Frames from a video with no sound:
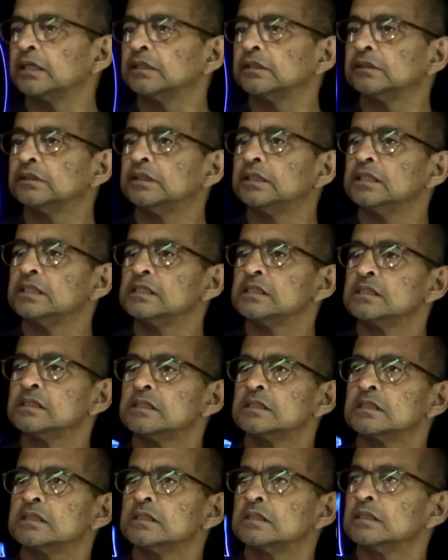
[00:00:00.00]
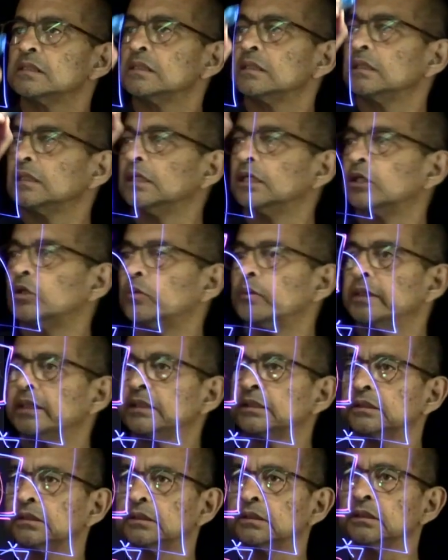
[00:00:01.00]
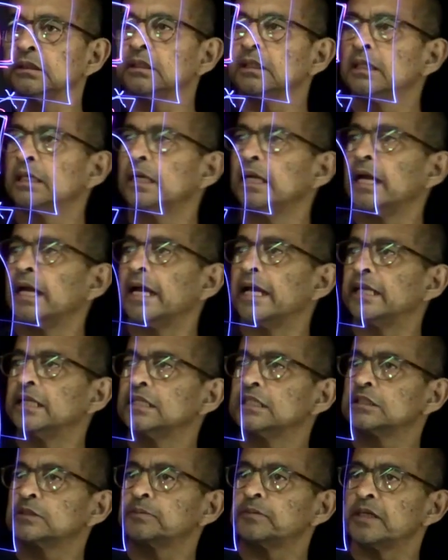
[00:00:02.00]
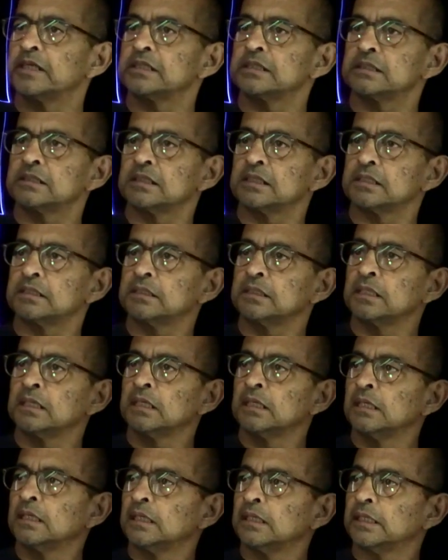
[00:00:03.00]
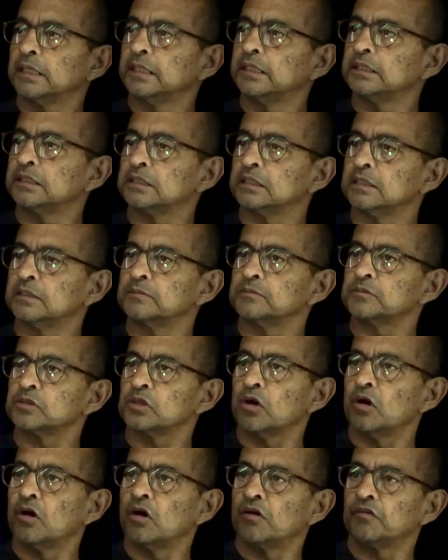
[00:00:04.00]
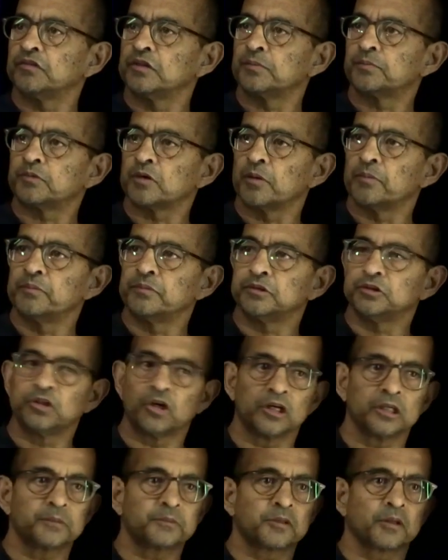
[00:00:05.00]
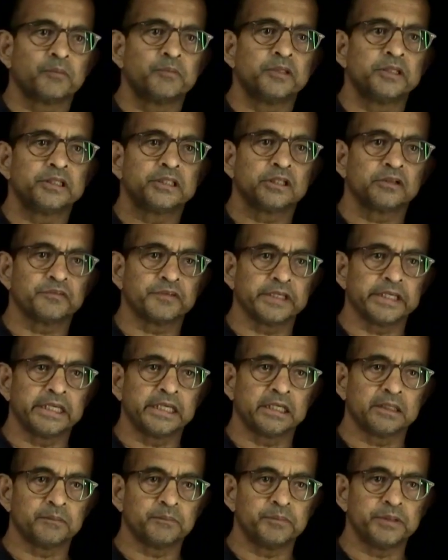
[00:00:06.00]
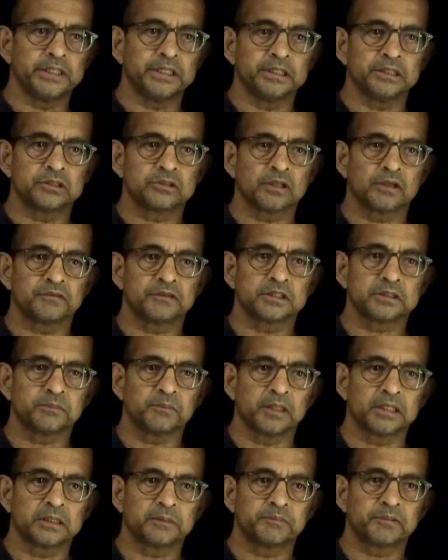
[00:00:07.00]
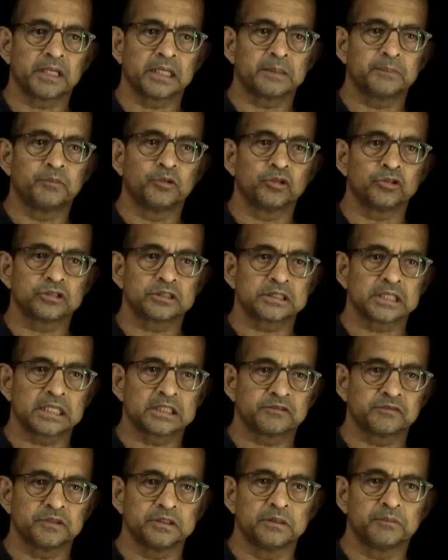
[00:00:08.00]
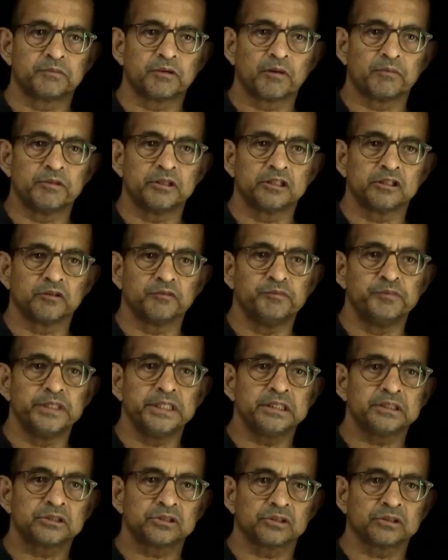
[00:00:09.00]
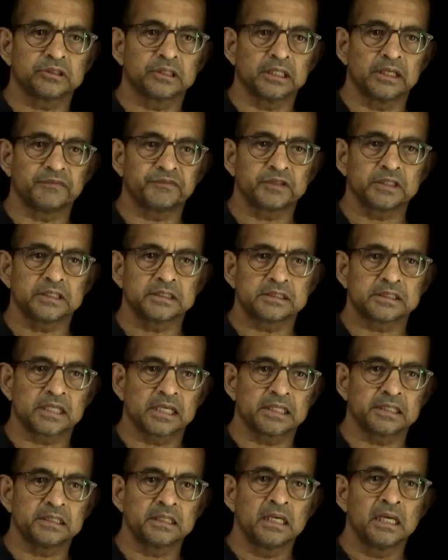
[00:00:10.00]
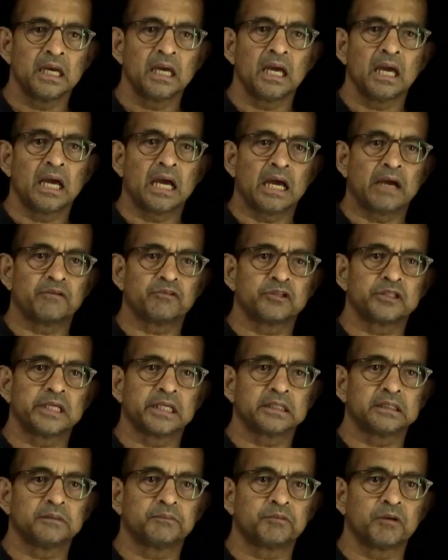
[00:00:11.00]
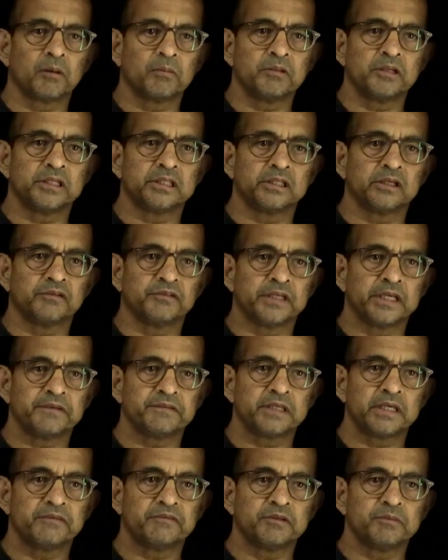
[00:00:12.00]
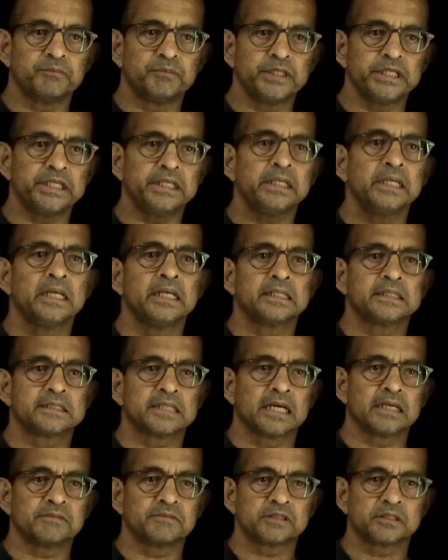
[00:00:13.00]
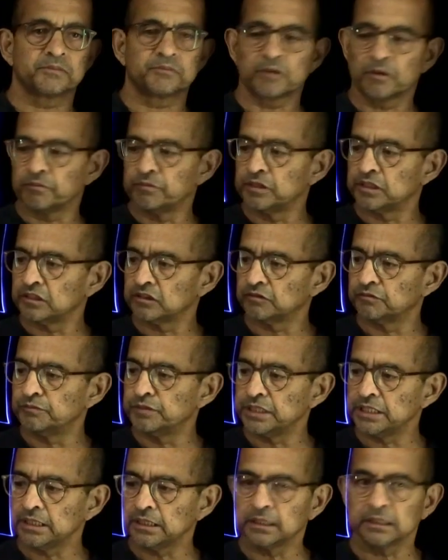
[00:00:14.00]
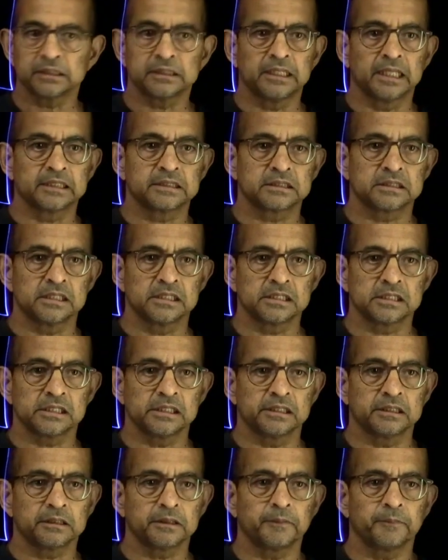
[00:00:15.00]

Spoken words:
this equation and expressed it in terms of the joint probability of A and B. So I've just multiplied both sides with the probability of B. So on the left hand side, I would get the probability of A given B times the probability of B. That's this here.